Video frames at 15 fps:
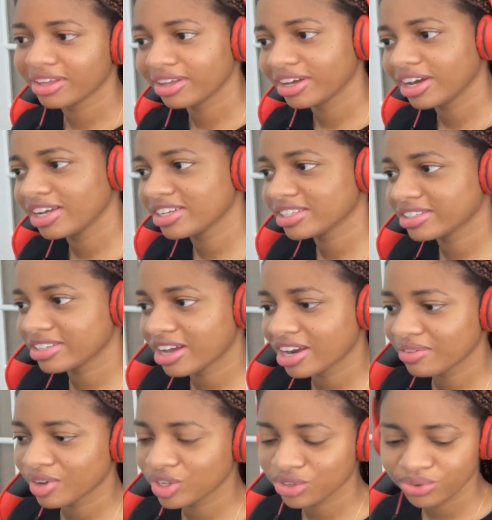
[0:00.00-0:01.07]
Because it's not
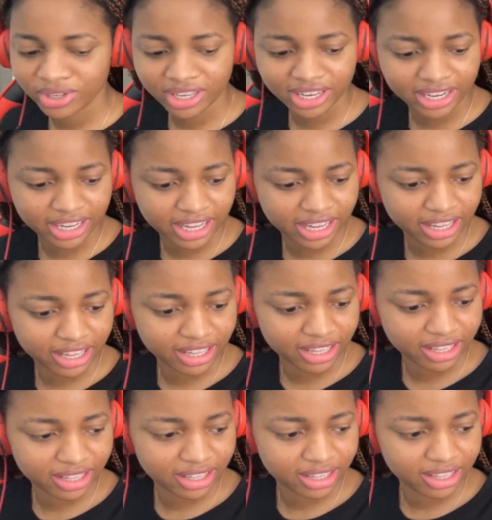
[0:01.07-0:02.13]
even doing like a
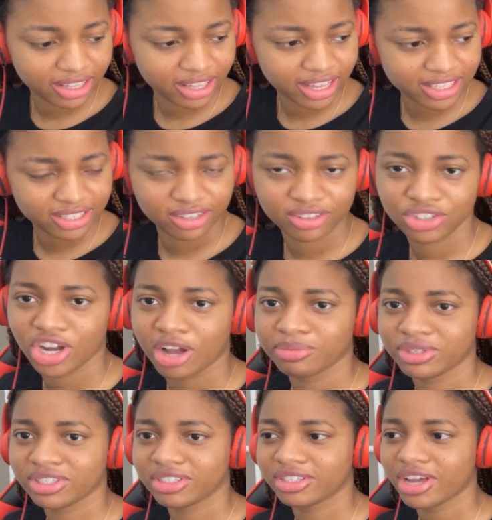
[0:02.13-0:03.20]

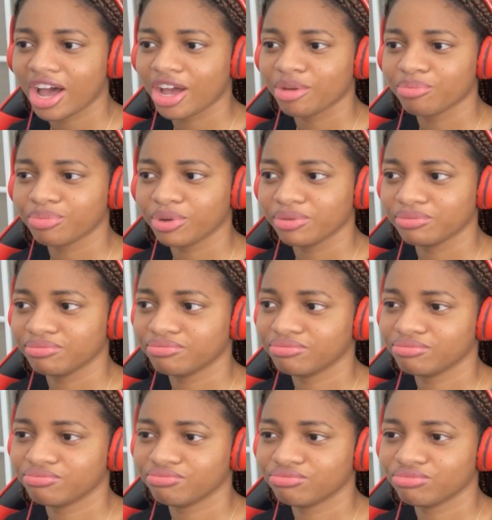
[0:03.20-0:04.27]
anti-drops type of
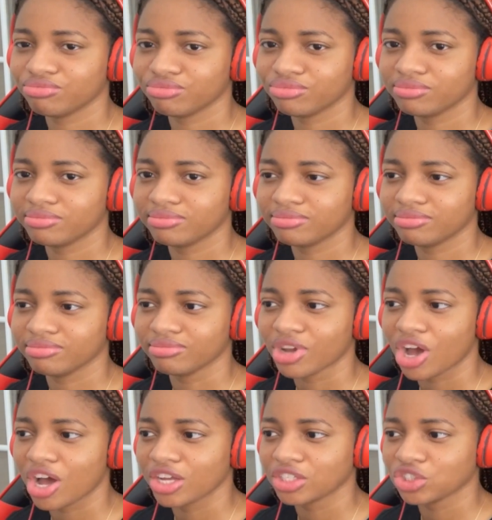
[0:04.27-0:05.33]

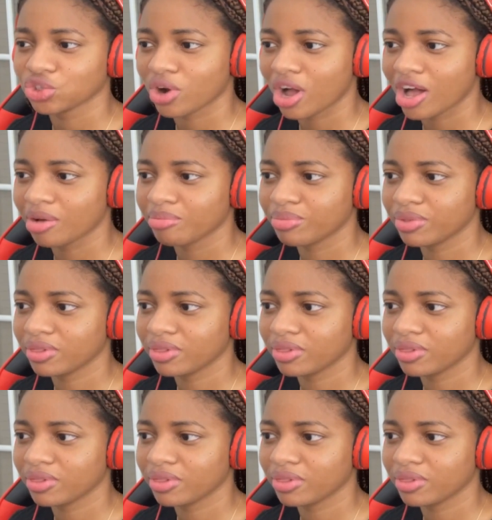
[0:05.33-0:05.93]
non-drop.